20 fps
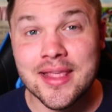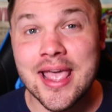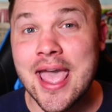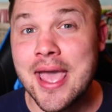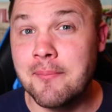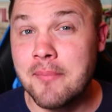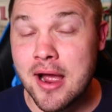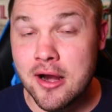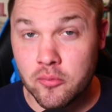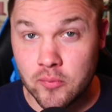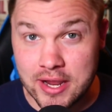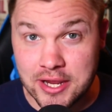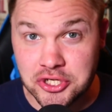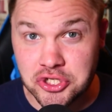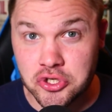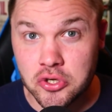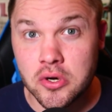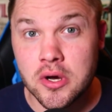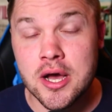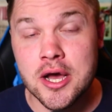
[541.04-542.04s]
and my
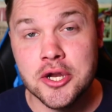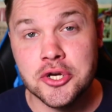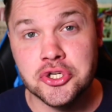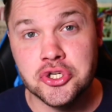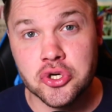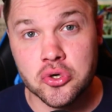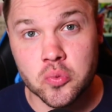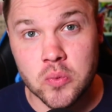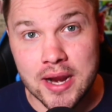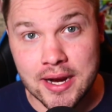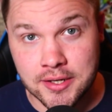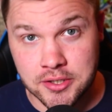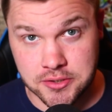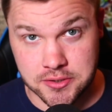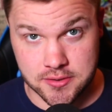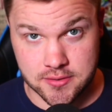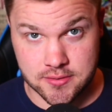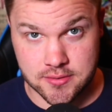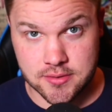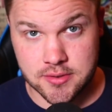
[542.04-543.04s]
regional
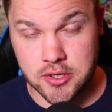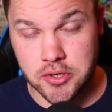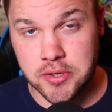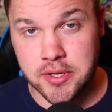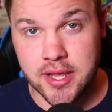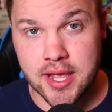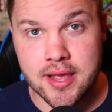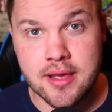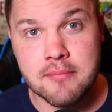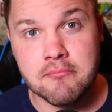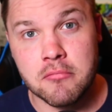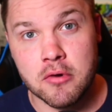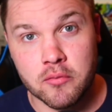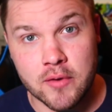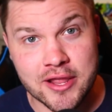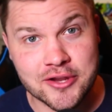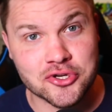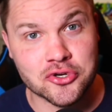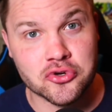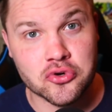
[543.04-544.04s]
director, okay, my
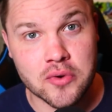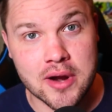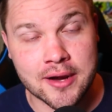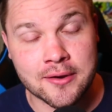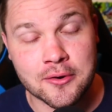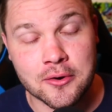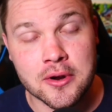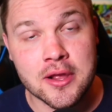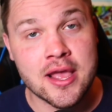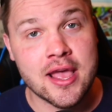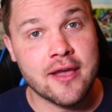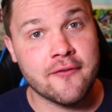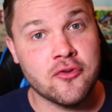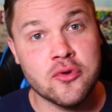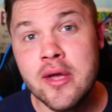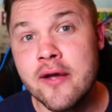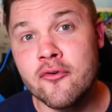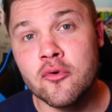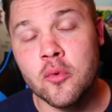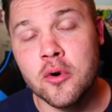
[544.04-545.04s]
regional director. If
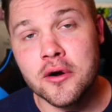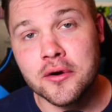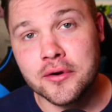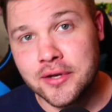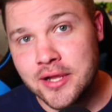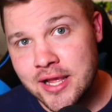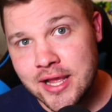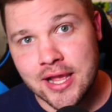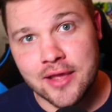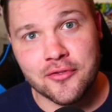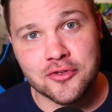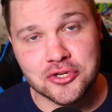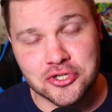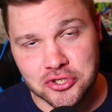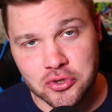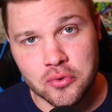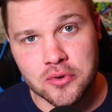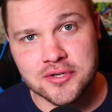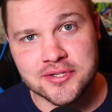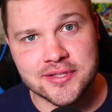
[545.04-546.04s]
you ever worked in the
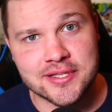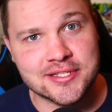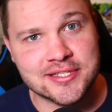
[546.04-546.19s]
stores in the